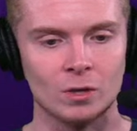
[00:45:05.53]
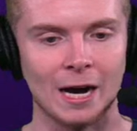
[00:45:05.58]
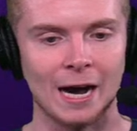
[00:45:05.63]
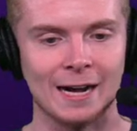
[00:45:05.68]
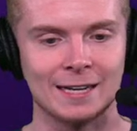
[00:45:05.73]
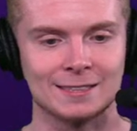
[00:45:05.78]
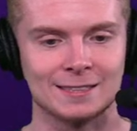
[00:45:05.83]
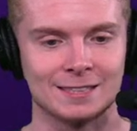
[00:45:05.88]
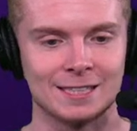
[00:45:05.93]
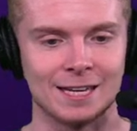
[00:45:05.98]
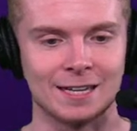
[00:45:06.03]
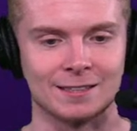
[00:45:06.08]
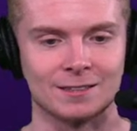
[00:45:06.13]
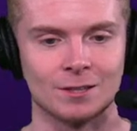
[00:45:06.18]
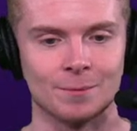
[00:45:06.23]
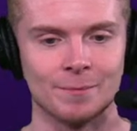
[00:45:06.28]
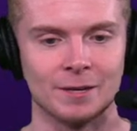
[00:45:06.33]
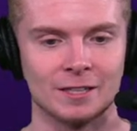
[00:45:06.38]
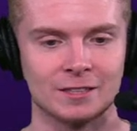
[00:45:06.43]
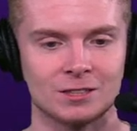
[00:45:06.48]
guys think
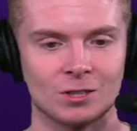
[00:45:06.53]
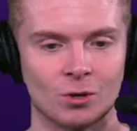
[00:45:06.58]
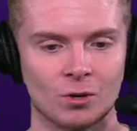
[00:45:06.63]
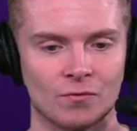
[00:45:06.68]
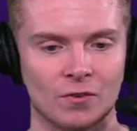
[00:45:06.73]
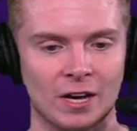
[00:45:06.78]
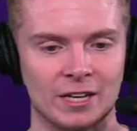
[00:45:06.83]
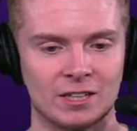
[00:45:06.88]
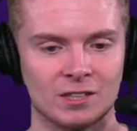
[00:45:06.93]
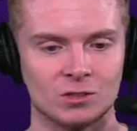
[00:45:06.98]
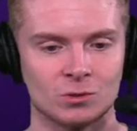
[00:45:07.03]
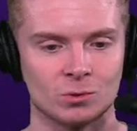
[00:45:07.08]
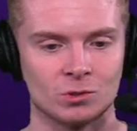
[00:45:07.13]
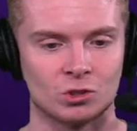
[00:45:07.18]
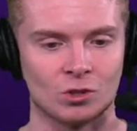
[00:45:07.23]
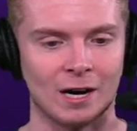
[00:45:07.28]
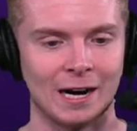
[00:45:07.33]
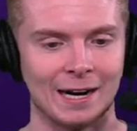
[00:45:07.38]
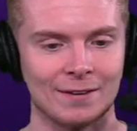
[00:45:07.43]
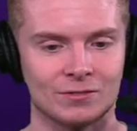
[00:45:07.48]
the Minnesota Vikings will
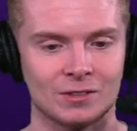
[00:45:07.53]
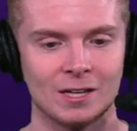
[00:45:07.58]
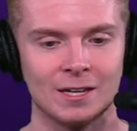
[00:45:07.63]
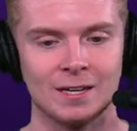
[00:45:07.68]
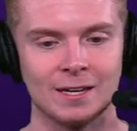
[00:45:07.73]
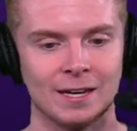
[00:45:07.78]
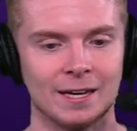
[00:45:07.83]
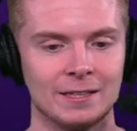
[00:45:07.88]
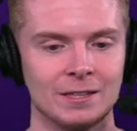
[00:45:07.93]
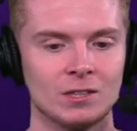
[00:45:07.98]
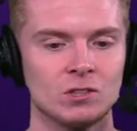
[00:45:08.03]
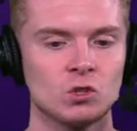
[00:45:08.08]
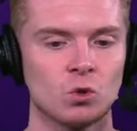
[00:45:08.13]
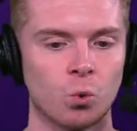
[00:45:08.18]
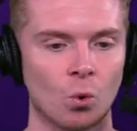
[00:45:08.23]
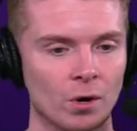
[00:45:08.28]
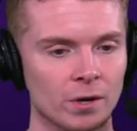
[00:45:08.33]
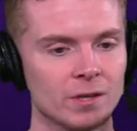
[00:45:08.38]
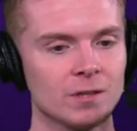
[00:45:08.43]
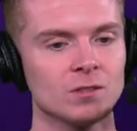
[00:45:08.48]
draft in the
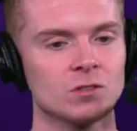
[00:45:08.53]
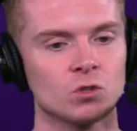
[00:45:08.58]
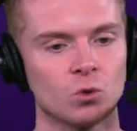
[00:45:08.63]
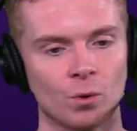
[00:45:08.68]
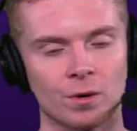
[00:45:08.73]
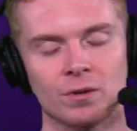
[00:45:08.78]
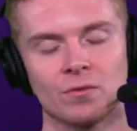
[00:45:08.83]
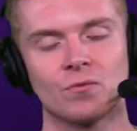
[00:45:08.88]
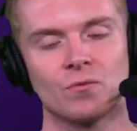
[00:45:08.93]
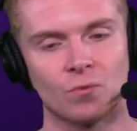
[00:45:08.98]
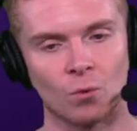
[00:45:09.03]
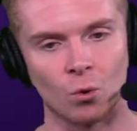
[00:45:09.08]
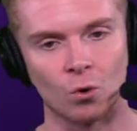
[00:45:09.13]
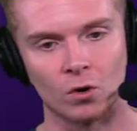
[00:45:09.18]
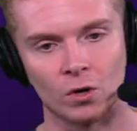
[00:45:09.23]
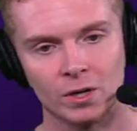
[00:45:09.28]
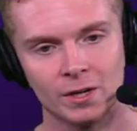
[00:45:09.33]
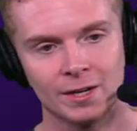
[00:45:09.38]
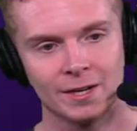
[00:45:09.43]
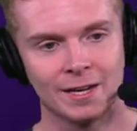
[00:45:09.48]

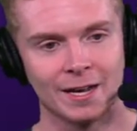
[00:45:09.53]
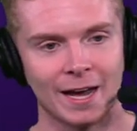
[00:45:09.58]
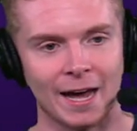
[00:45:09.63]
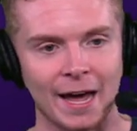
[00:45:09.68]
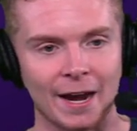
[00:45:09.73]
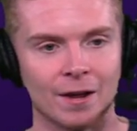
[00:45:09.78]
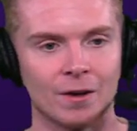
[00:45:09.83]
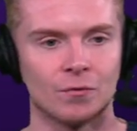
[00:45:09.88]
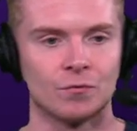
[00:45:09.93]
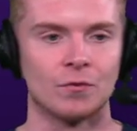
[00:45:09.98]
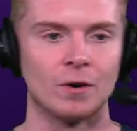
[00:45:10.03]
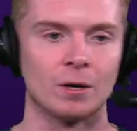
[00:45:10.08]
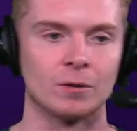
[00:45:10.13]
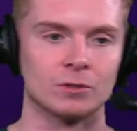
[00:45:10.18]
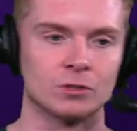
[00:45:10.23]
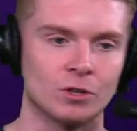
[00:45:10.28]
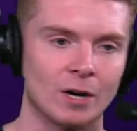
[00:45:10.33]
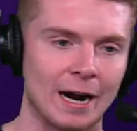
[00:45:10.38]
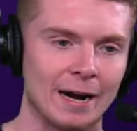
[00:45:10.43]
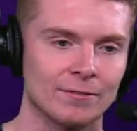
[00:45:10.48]
2024
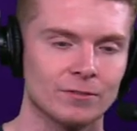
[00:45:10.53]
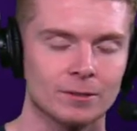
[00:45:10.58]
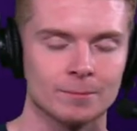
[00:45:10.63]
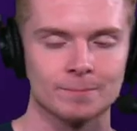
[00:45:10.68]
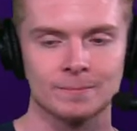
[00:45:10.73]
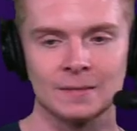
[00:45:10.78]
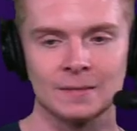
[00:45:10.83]
NFL Draft.